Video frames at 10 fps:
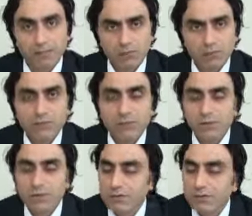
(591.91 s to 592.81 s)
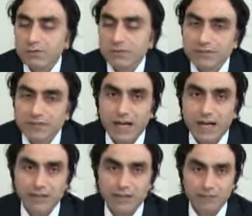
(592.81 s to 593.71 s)
We want to
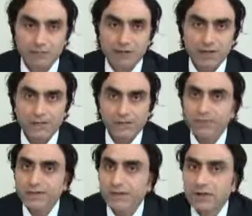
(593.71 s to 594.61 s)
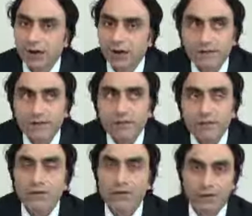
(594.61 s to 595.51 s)
deny Him. We will
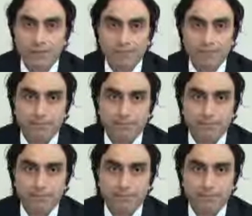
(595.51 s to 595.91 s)
overlook Him.